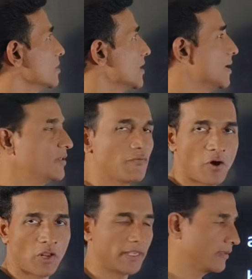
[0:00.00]
So name the
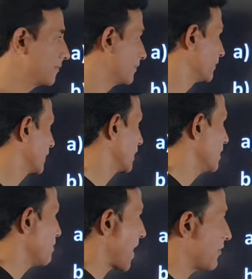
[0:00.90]
following.
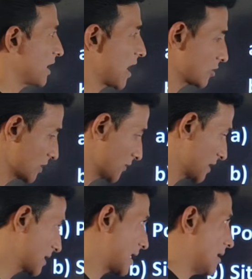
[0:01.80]
Powerhouse of
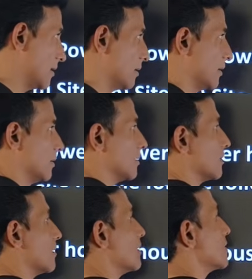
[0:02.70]
the cell.
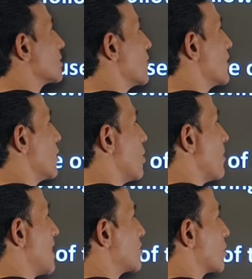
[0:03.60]
So we know
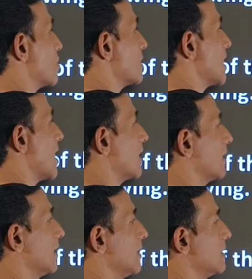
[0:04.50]

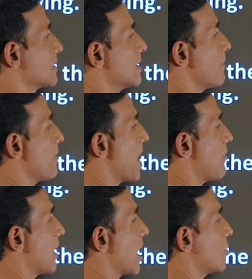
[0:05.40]
mitochondria is the
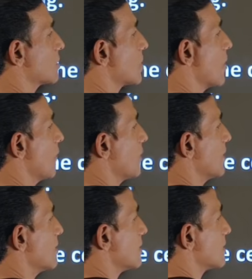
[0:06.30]
powerhouse of
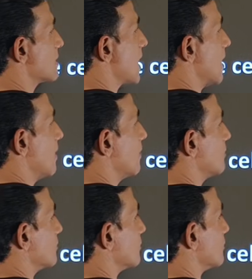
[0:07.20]
cell.